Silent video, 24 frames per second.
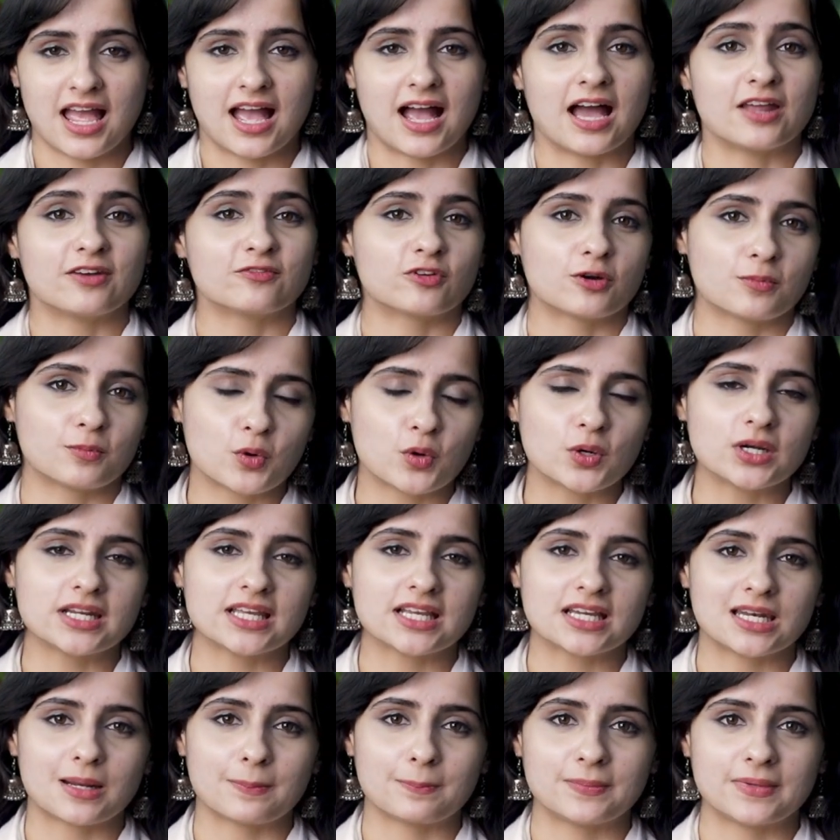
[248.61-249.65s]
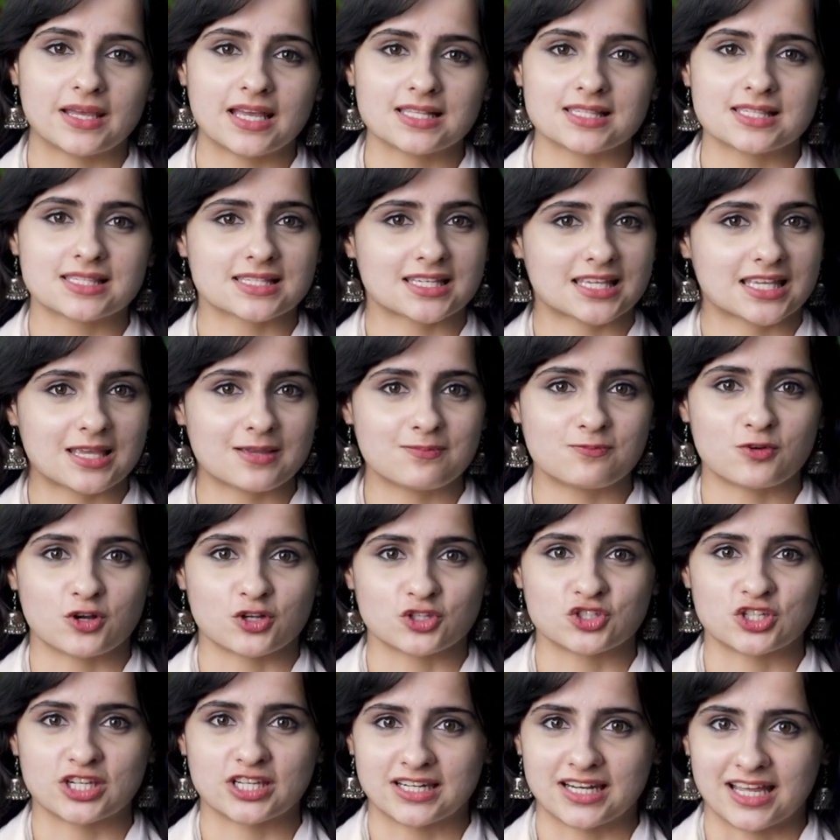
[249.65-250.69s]
And for more legal updates, keep
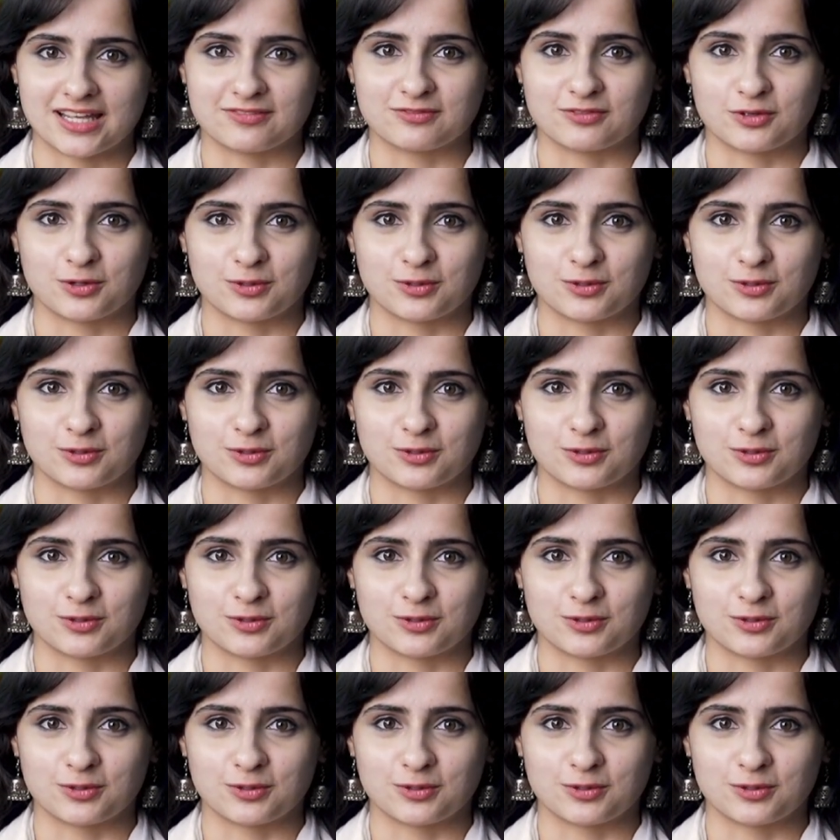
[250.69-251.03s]
watching Live